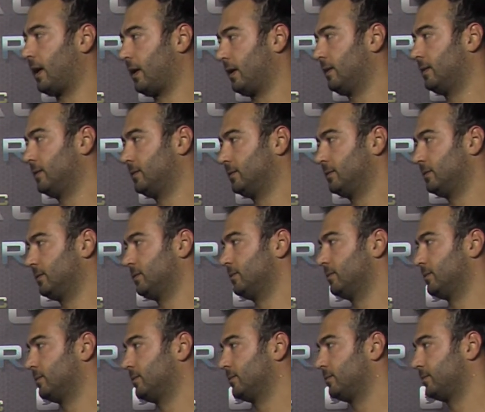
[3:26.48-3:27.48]

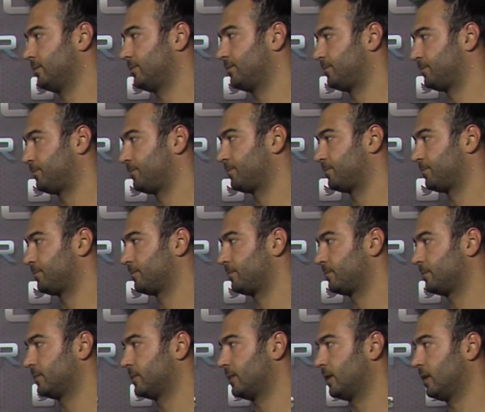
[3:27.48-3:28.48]

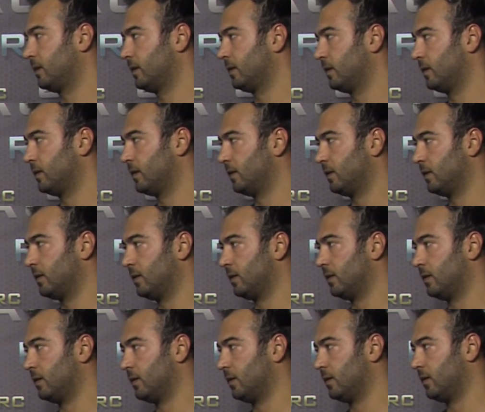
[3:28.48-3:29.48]

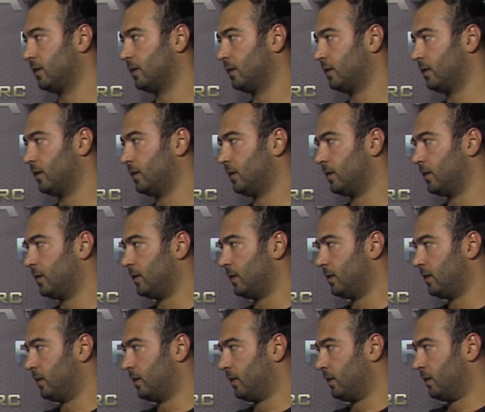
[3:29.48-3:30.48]

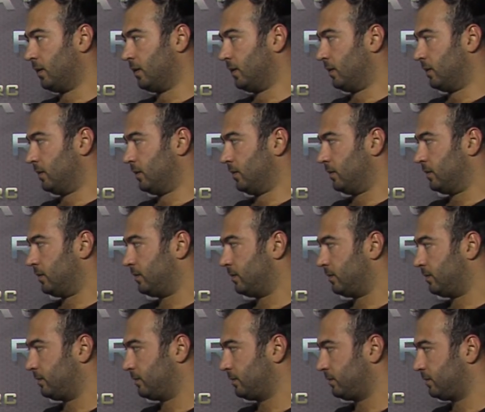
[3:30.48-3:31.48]

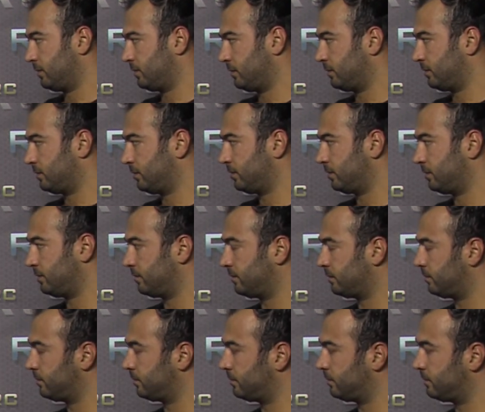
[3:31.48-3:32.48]

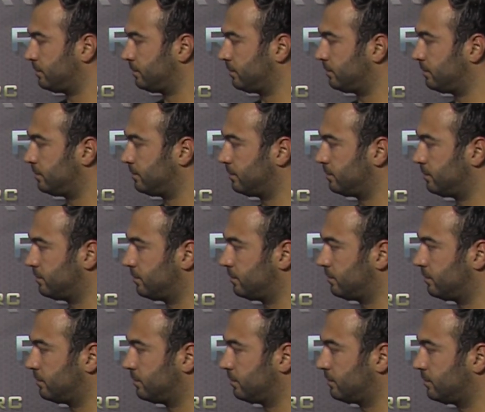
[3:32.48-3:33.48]

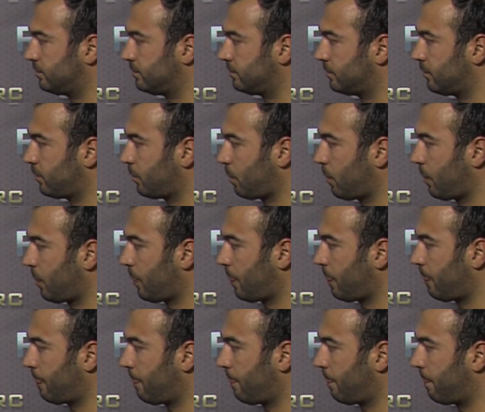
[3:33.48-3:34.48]
(silent)